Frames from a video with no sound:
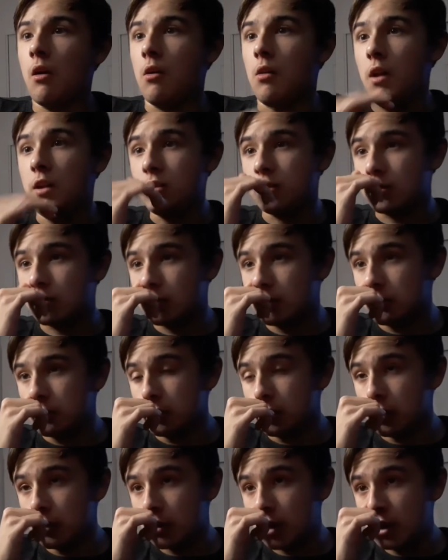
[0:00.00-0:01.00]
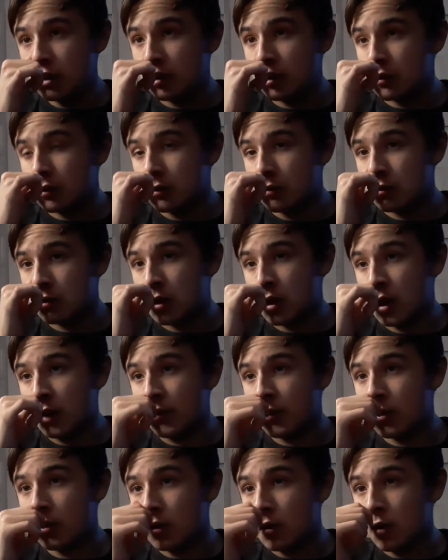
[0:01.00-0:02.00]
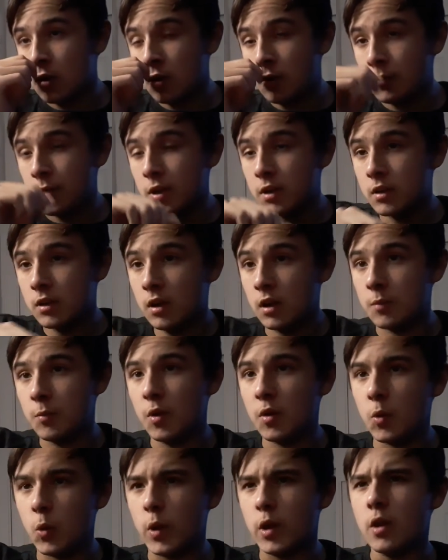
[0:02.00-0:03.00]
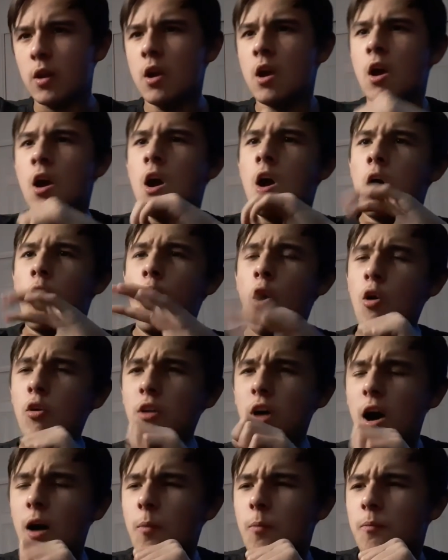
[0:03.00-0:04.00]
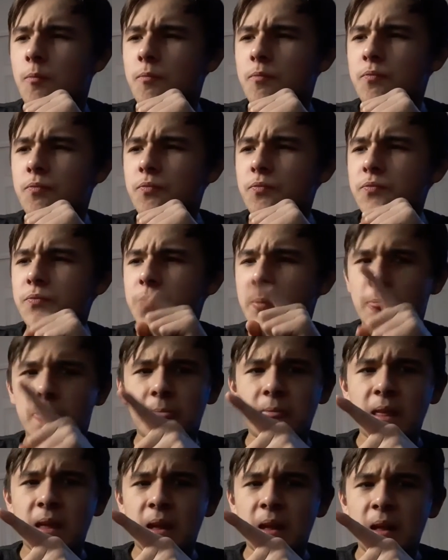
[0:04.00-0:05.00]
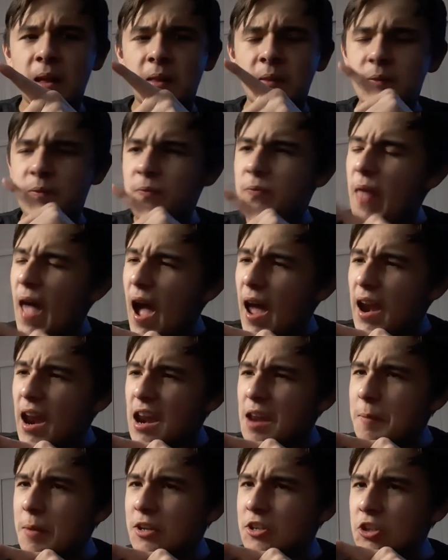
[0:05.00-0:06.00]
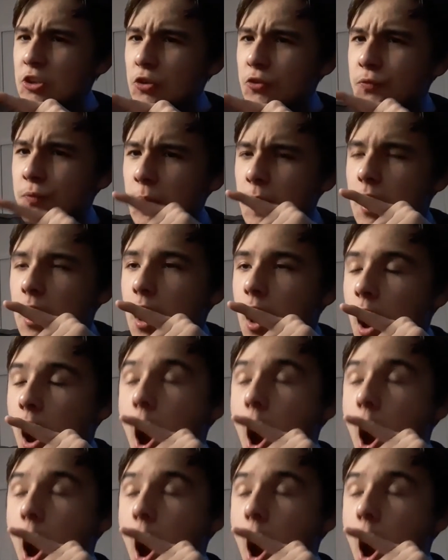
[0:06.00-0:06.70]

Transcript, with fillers: Oh that's a cool that's a cool cover. Oh my god, but like hold on! That animation looks.